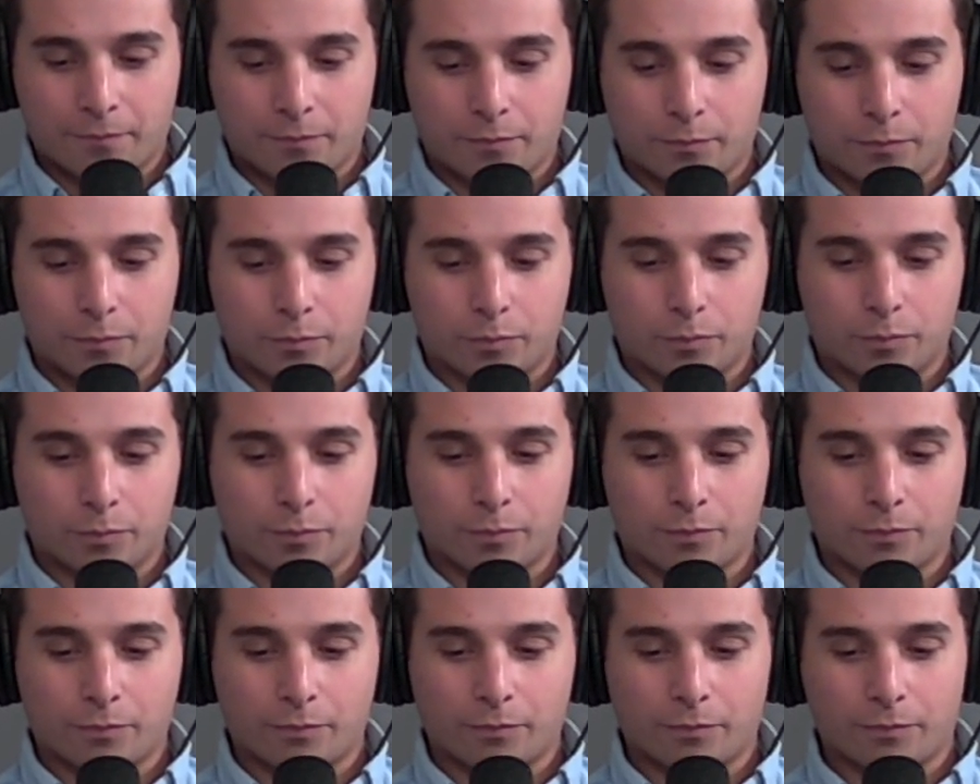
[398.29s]

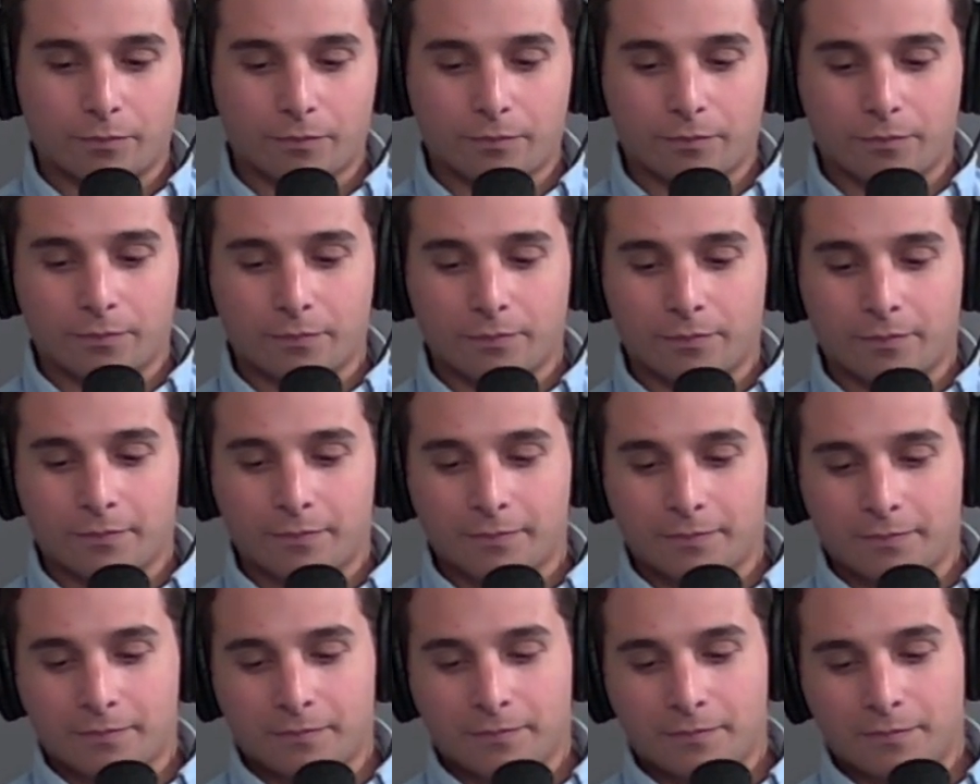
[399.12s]

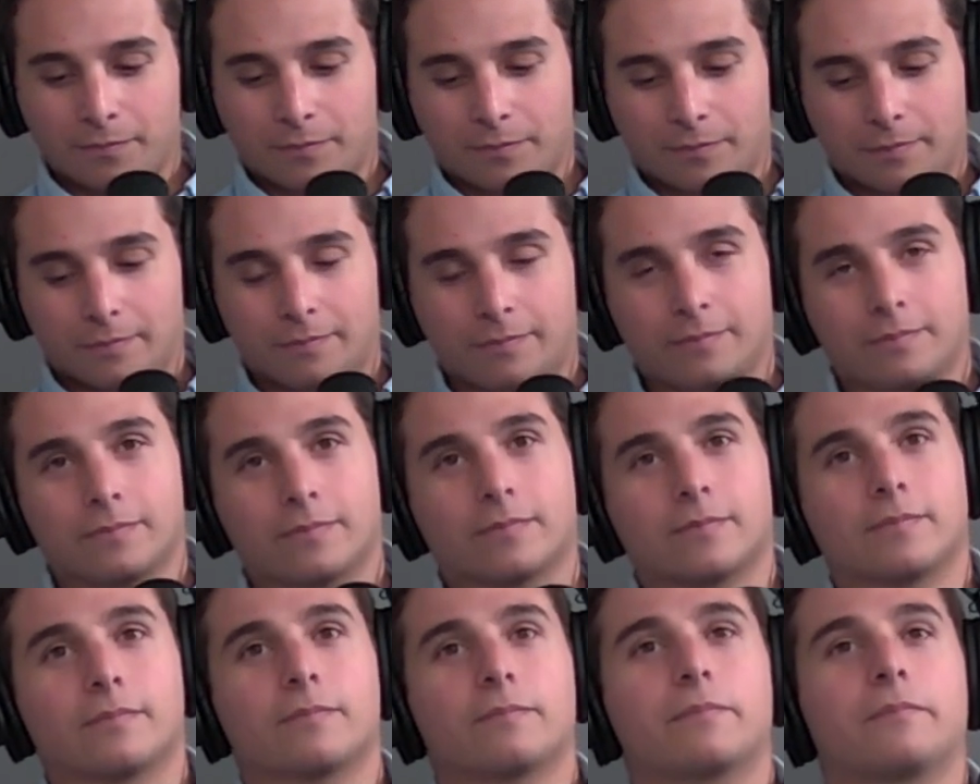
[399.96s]

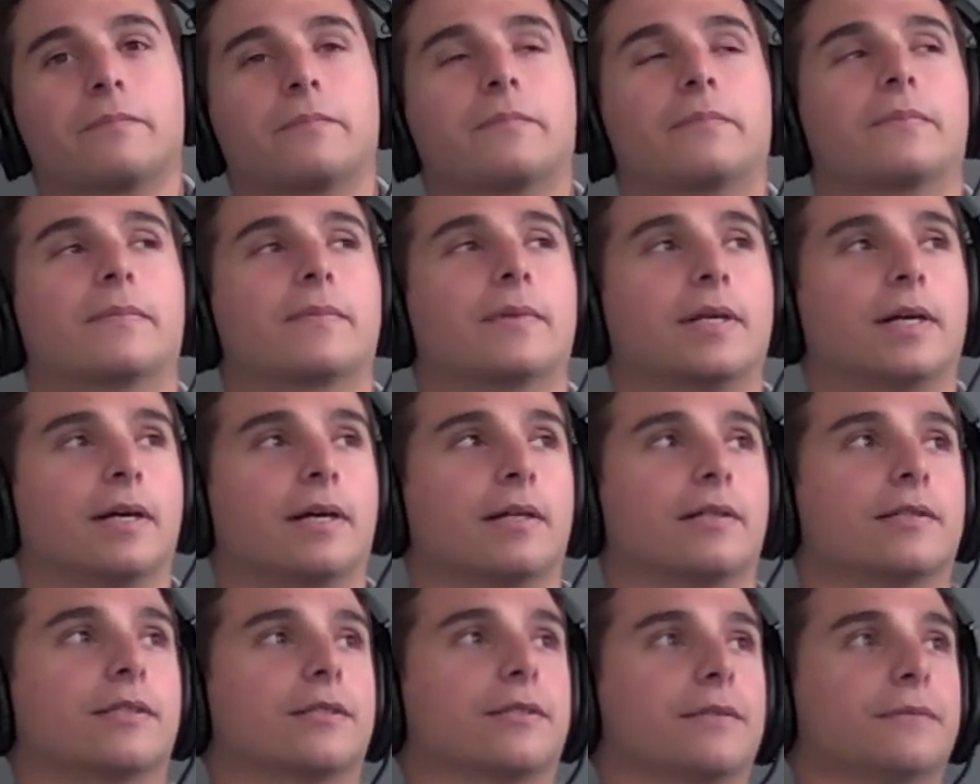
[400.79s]

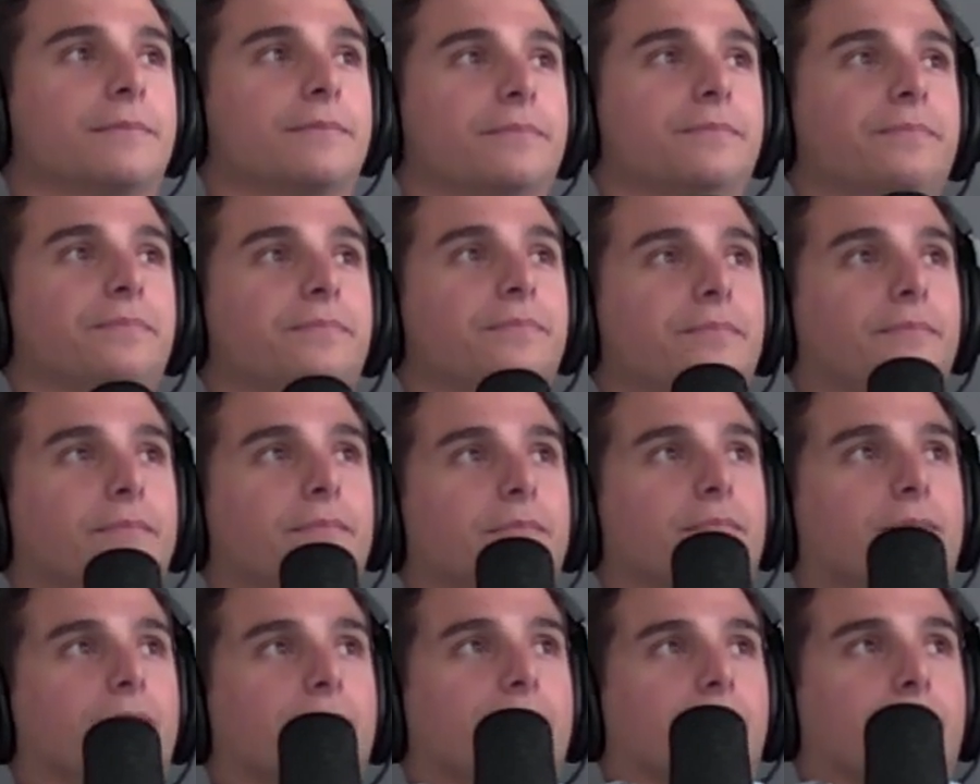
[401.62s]

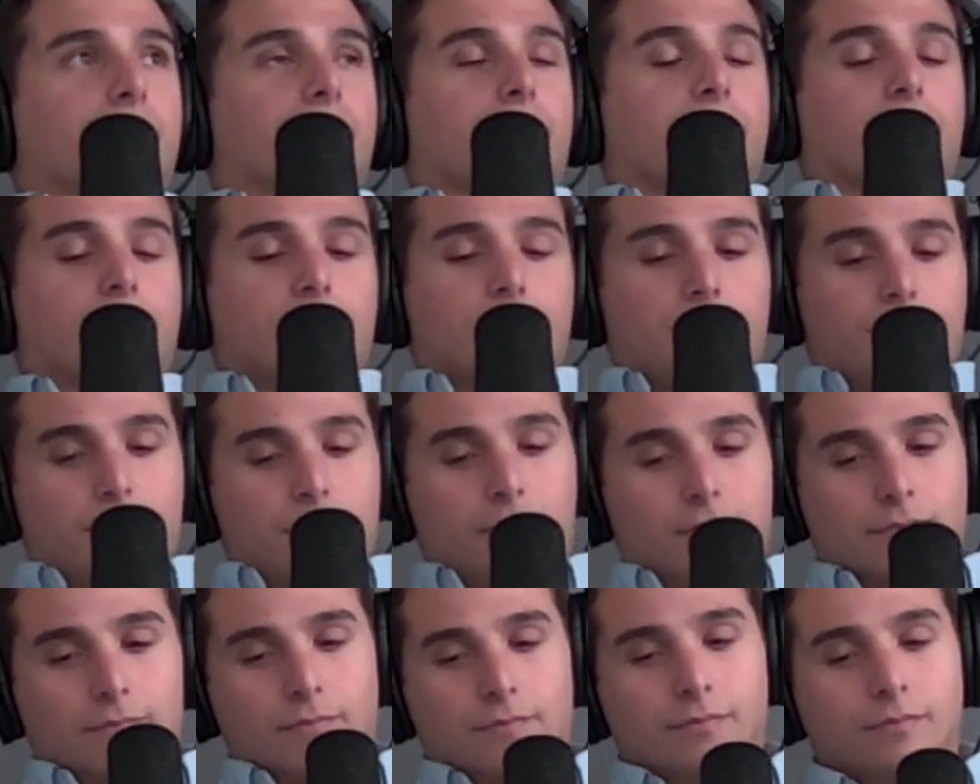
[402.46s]

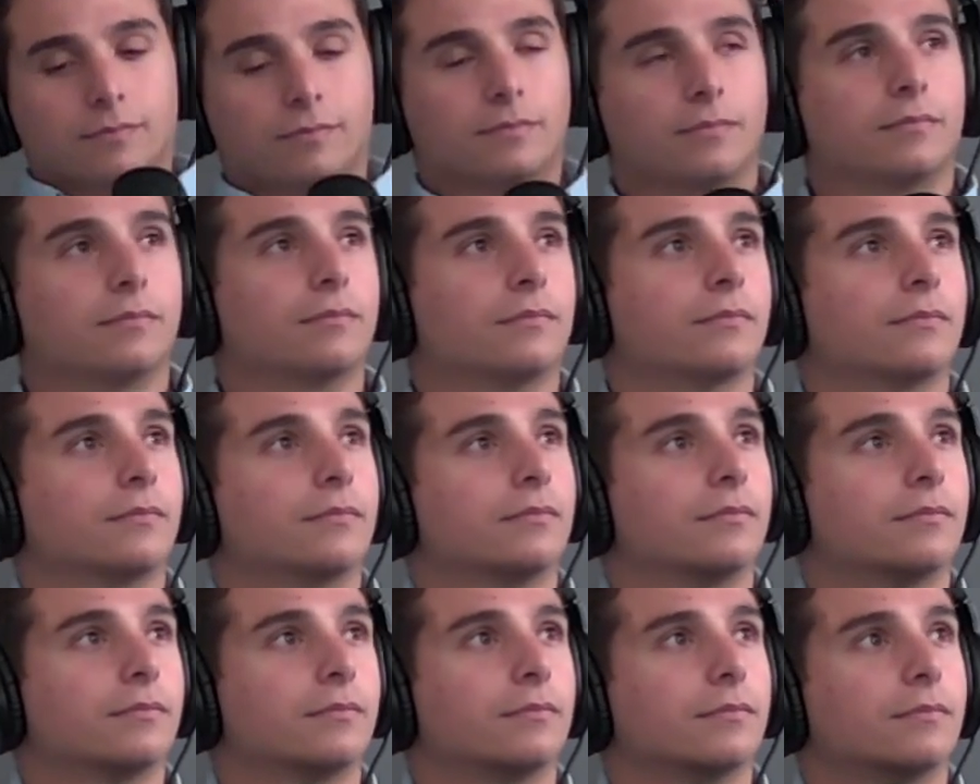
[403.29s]

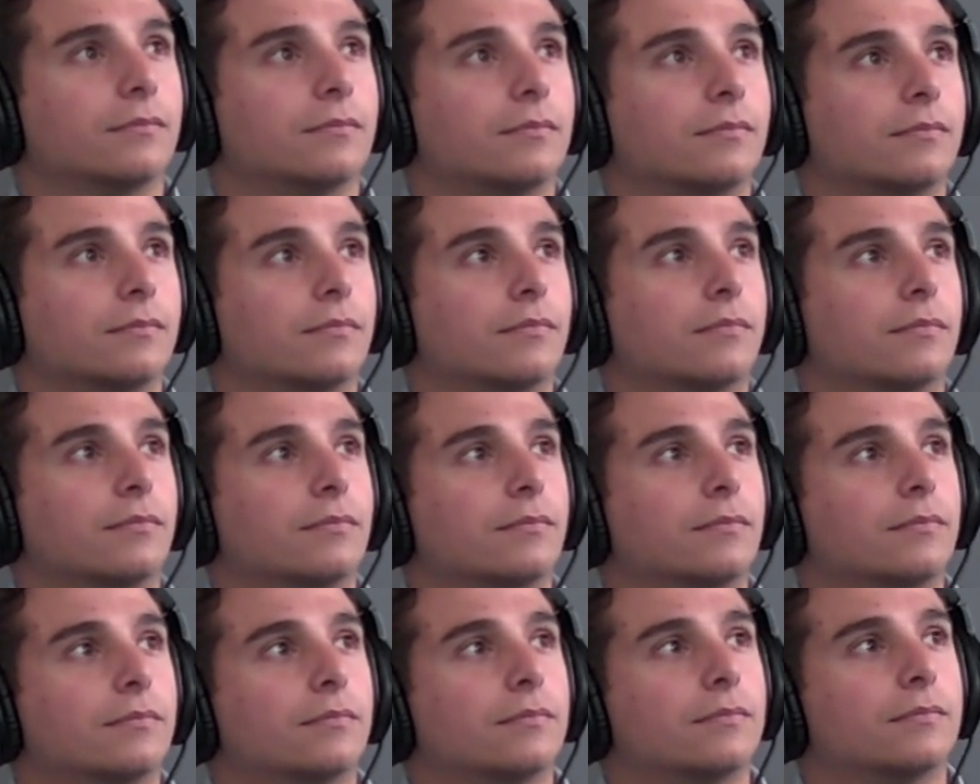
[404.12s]

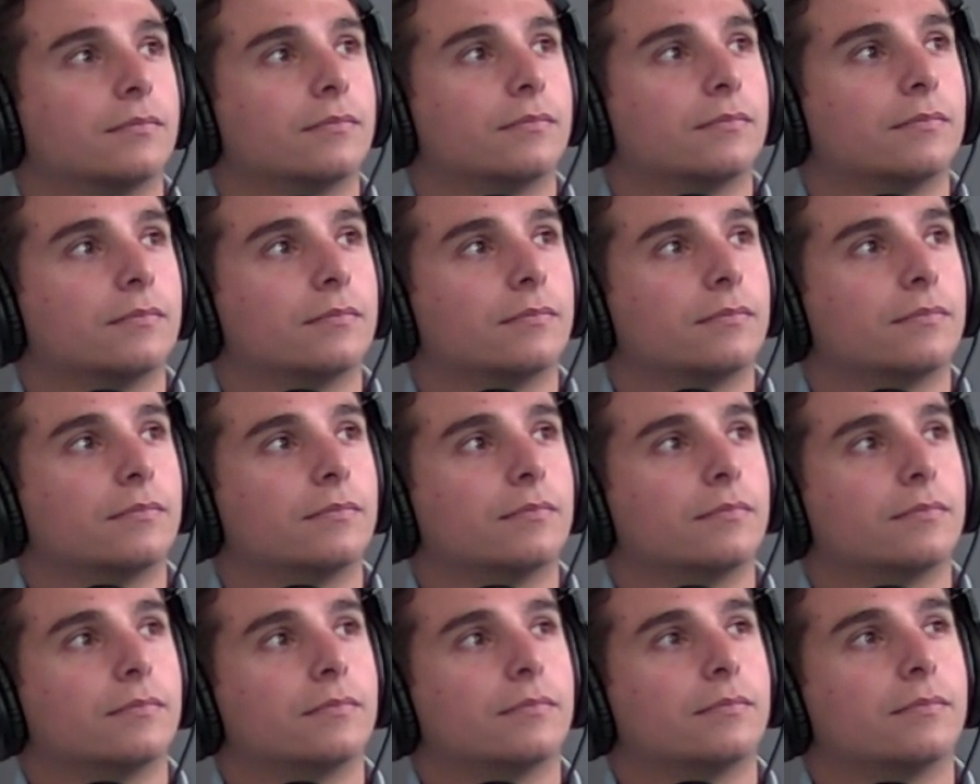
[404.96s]

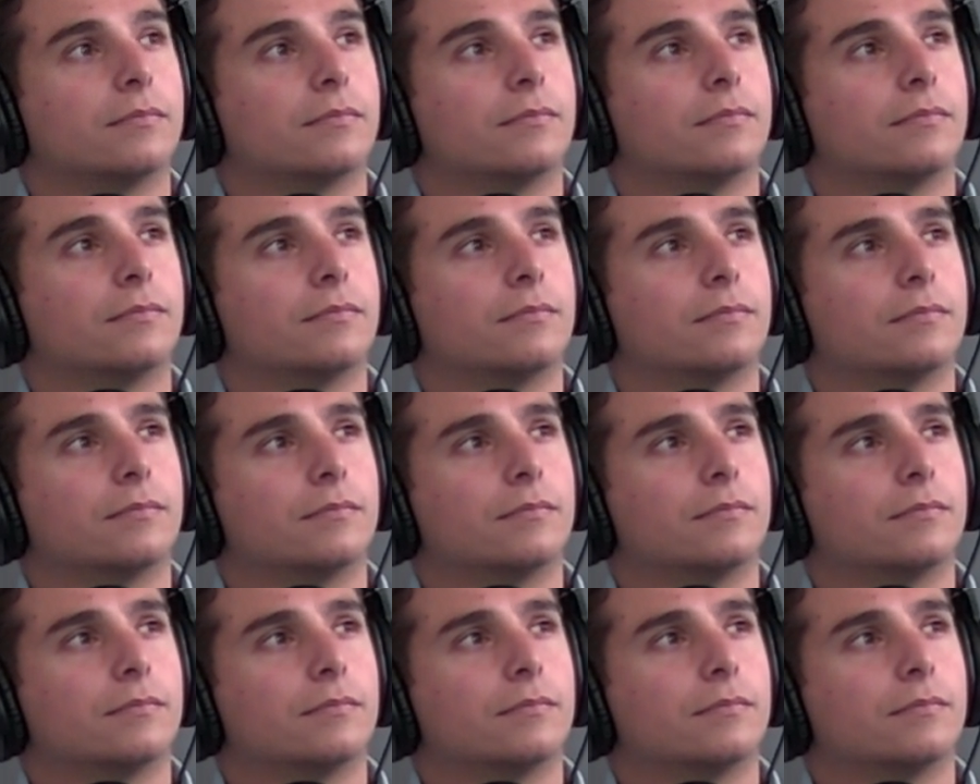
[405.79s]
[no speech]